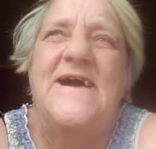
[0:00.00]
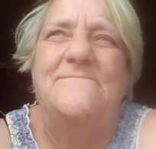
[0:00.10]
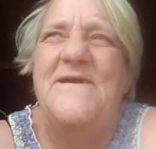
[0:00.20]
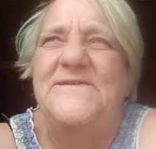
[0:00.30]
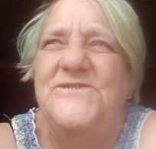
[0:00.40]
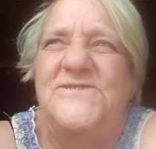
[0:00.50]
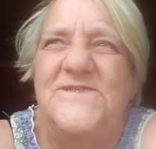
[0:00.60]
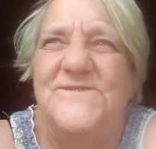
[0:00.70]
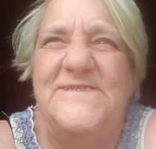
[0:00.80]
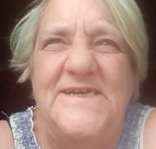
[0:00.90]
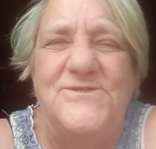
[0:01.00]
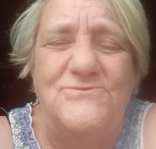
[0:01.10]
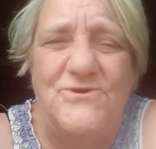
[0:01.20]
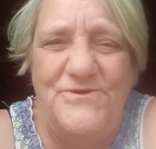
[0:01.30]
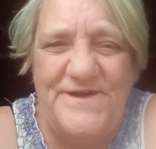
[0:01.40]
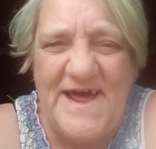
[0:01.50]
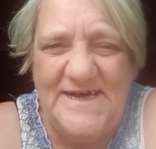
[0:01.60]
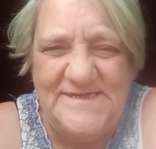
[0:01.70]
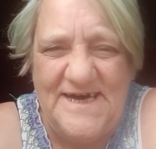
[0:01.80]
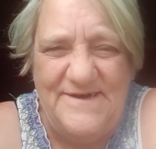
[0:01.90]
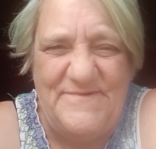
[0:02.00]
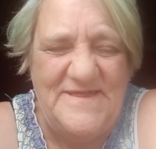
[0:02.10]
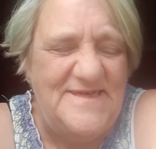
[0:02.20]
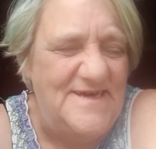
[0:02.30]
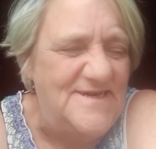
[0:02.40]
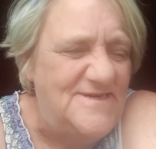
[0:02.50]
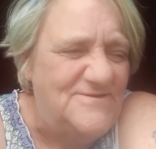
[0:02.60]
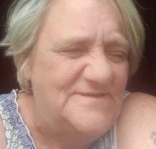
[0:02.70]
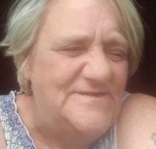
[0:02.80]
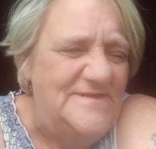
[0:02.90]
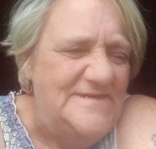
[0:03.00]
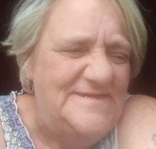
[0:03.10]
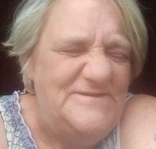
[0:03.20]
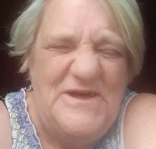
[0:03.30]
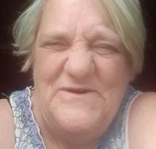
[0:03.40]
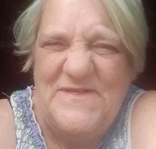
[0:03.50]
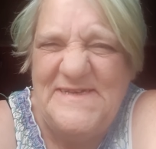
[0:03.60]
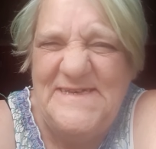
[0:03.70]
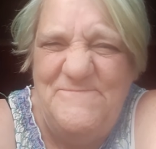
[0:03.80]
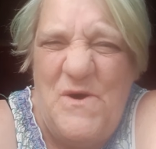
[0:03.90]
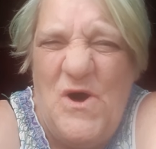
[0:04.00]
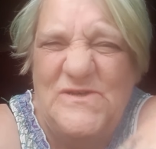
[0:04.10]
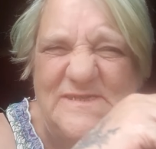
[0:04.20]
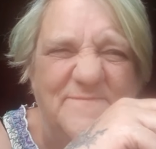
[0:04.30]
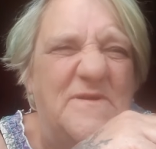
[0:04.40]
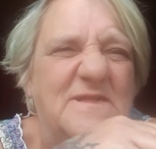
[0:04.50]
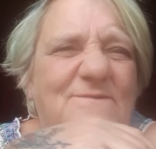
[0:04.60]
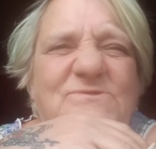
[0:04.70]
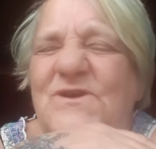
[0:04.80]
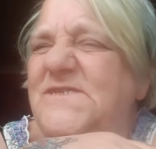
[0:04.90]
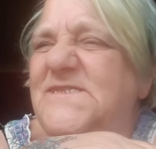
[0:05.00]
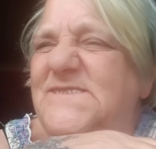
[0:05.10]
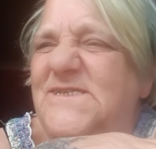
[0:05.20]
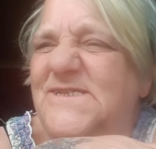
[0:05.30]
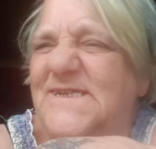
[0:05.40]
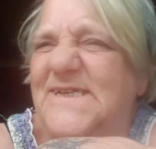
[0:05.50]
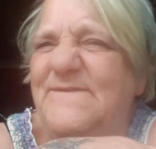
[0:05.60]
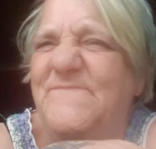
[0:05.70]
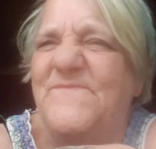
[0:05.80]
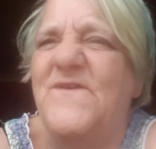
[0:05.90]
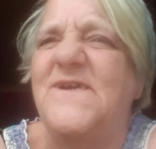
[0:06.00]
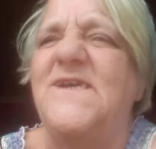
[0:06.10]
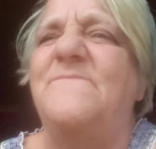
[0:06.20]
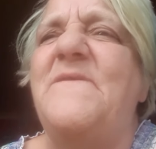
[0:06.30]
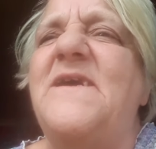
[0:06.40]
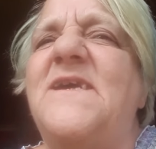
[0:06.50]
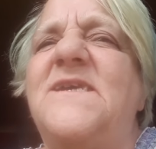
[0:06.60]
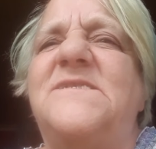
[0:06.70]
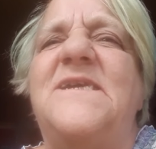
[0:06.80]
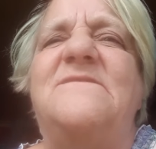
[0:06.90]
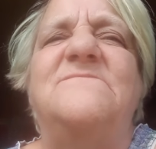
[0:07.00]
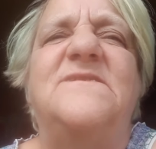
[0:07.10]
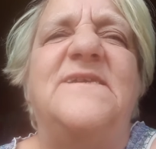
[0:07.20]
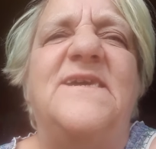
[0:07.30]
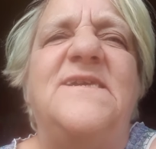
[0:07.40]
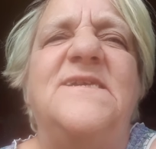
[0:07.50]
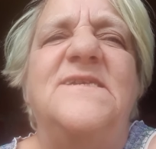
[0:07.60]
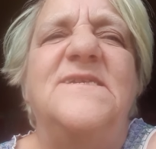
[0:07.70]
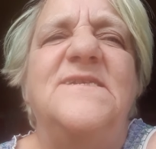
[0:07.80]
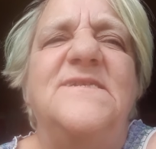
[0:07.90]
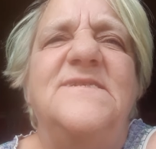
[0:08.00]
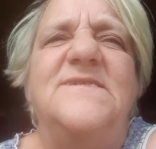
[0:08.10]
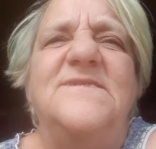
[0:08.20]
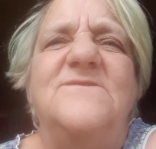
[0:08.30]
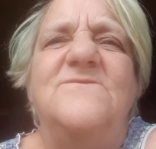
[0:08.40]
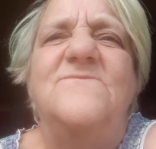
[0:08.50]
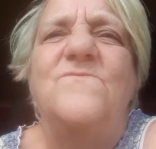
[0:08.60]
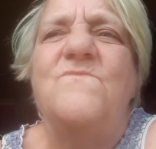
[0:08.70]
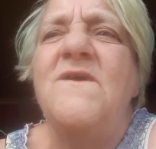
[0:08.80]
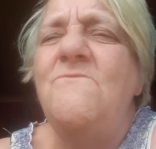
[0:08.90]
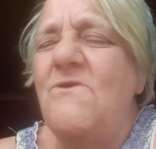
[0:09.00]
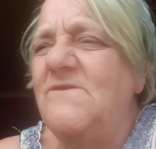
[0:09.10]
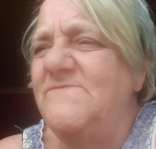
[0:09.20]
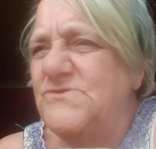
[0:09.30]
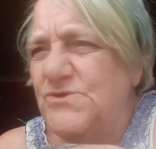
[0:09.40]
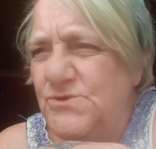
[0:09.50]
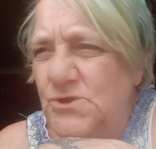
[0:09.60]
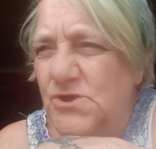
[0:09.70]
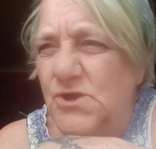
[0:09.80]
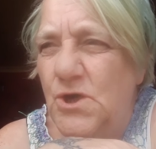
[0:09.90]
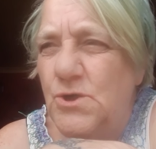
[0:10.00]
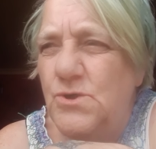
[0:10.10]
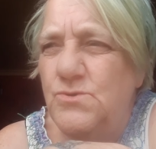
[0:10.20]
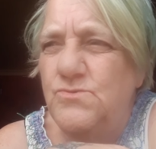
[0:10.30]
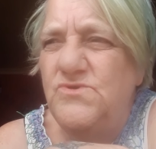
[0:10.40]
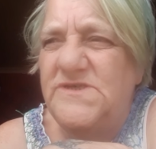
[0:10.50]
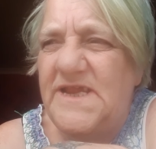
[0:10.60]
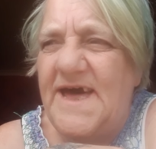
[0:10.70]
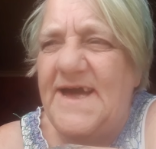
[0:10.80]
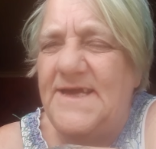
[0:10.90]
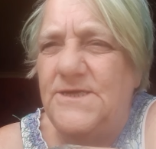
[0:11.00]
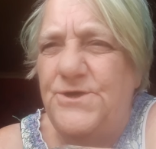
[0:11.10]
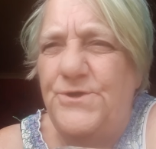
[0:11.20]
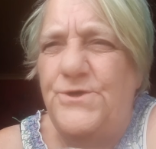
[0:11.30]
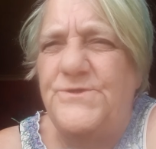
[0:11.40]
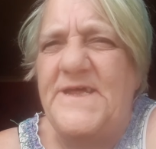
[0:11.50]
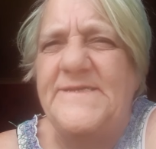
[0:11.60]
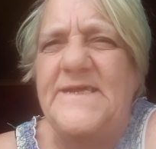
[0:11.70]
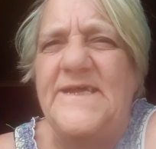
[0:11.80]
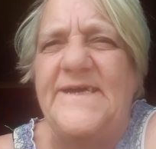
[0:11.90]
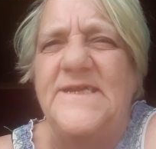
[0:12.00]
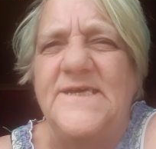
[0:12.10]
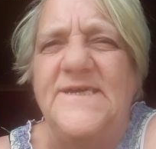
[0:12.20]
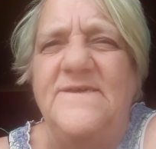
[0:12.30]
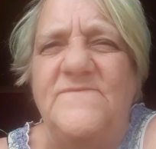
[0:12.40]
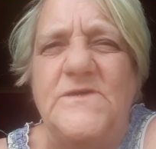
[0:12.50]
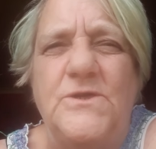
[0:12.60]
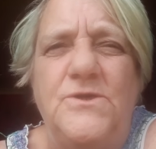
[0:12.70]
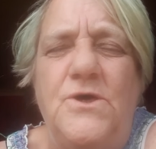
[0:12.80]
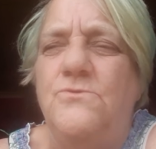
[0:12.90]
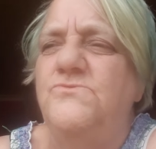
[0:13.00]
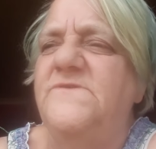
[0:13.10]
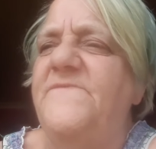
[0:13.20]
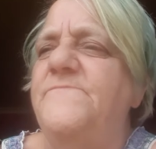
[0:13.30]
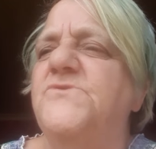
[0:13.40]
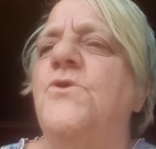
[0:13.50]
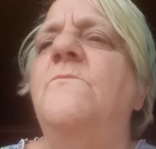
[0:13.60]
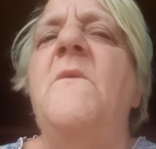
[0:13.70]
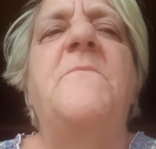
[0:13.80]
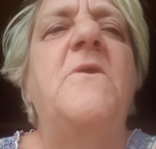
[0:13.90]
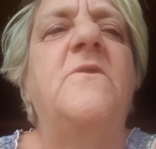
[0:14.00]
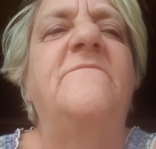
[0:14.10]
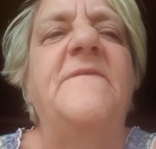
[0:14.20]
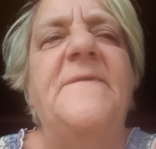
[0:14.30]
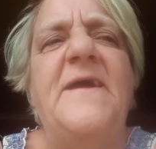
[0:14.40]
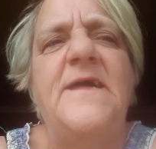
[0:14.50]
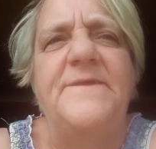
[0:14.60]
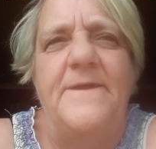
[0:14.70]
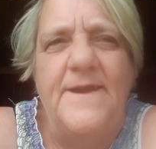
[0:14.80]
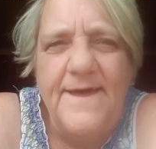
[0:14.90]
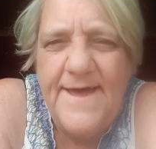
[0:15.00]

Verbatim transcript: I might just TikTok on a night time, I think, because no, that's impossible. I was going to clean my front back garden out today. Wow, all of a sudden loads of like, you know, dandelion leaves, loads of them's come up all over the garden.